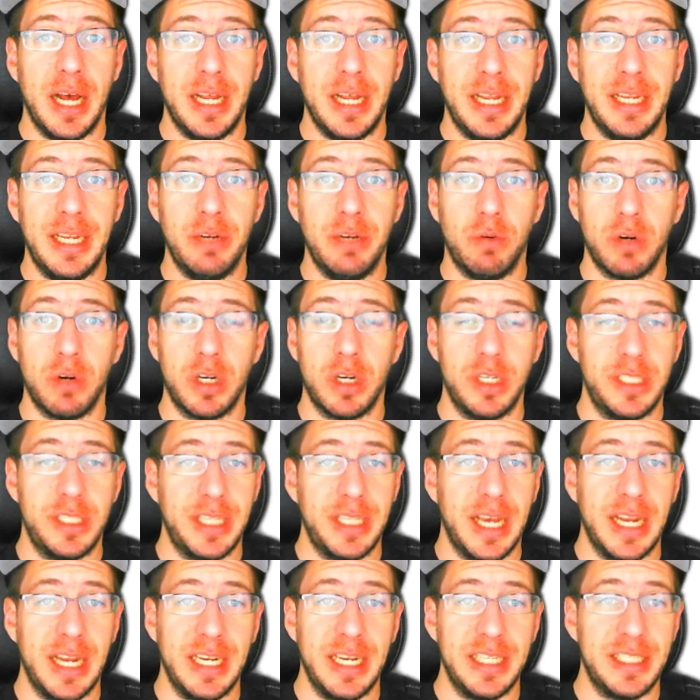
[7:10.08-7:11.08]
in order to
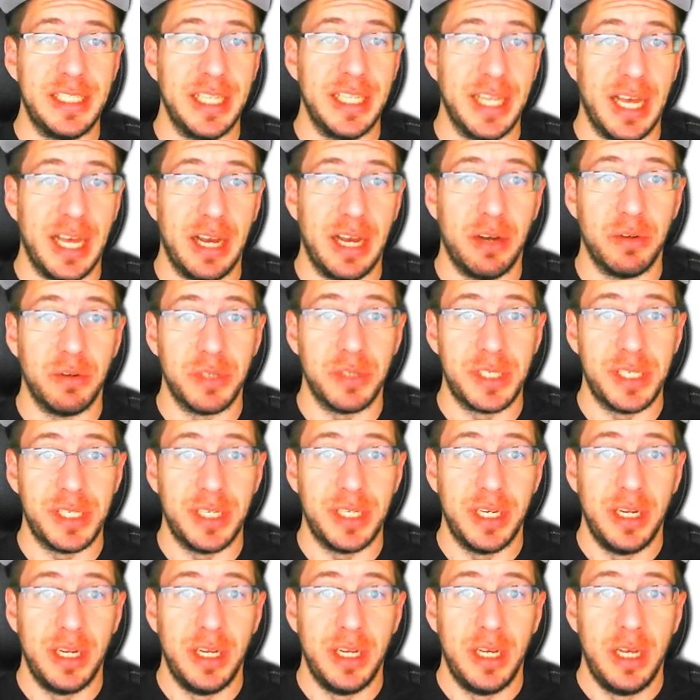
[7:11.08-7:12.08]
get into the house.
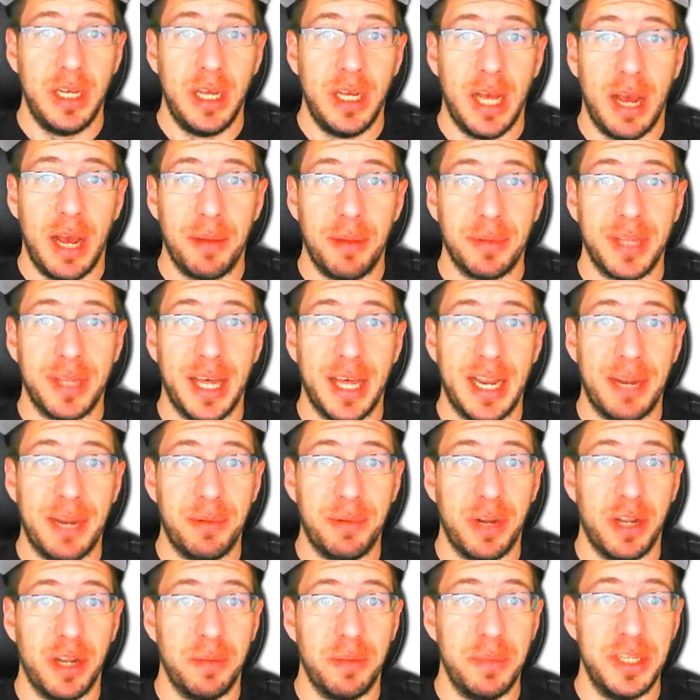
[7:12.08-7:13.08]
I'm glad I'm
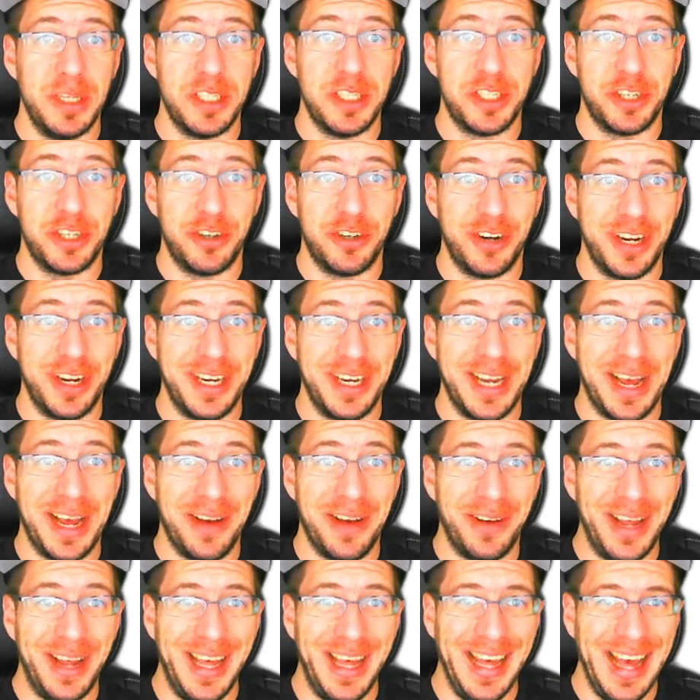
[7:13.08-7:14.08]
not a minister right
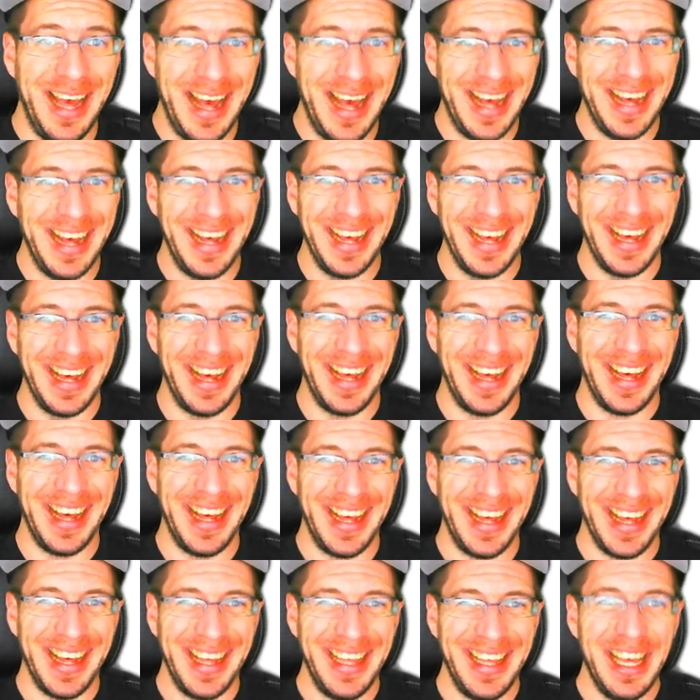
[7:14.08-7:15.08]
now.
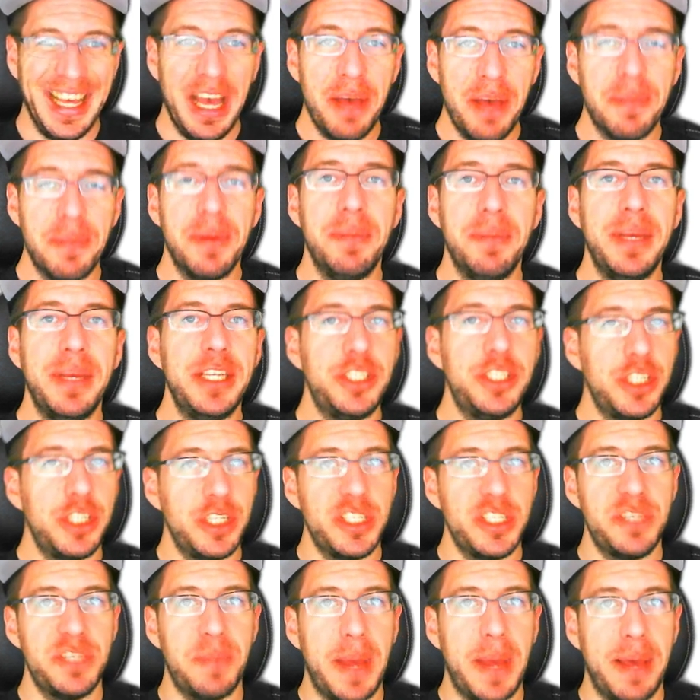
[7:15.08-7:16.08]
But make sure you
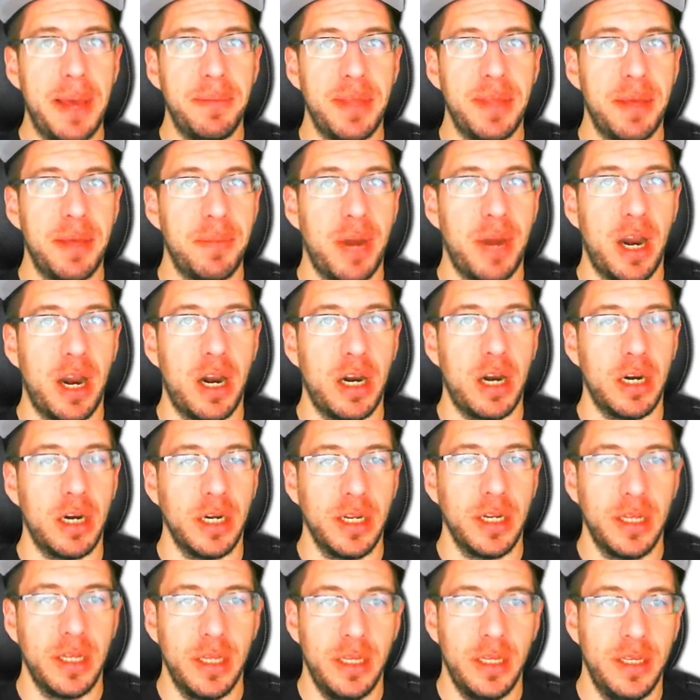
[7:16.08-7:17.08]
spam them
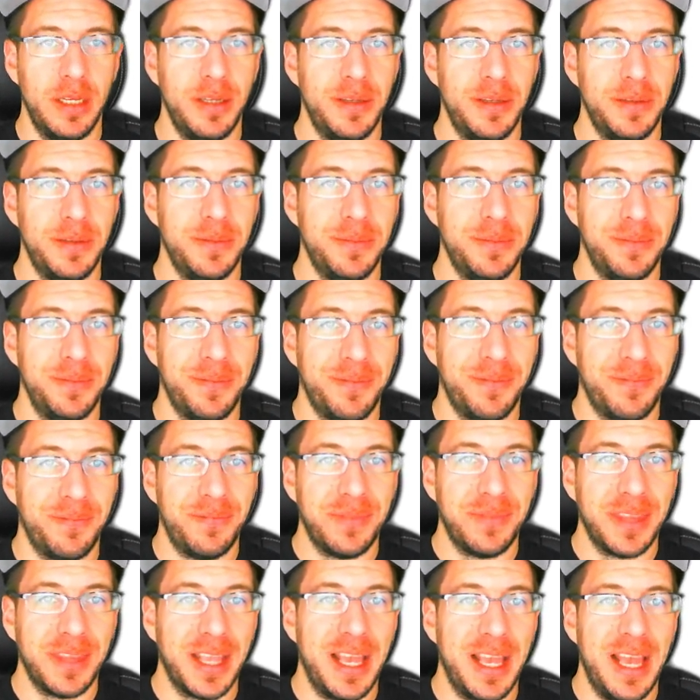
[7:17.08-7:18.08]
hard.
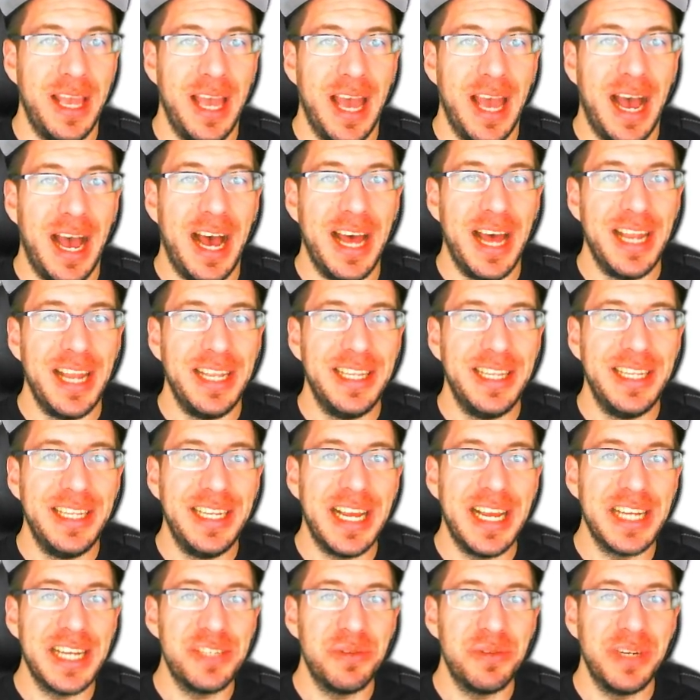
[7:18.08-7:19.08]
The
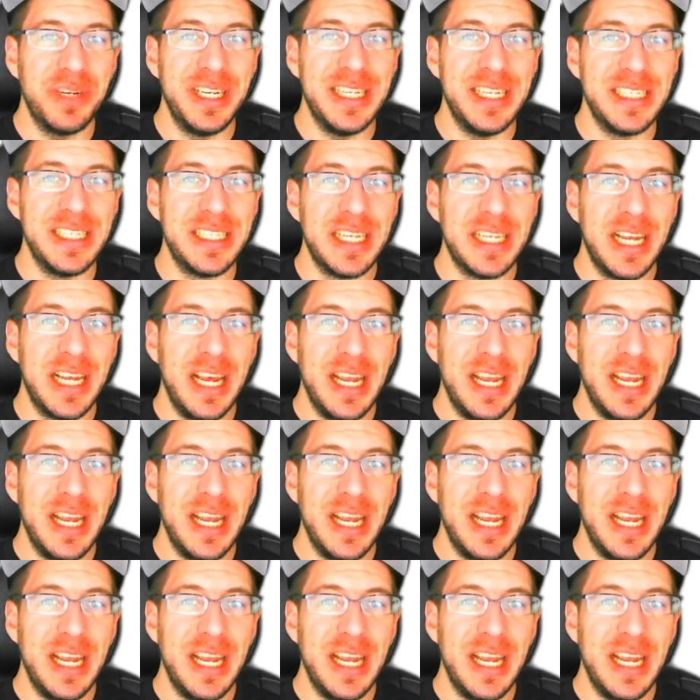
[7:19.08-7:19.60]
next one is,